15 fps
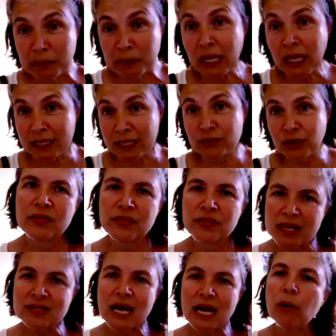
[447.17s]
place.
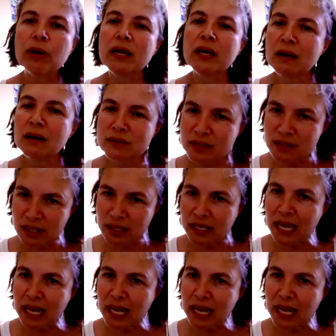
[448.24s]
That is how he is.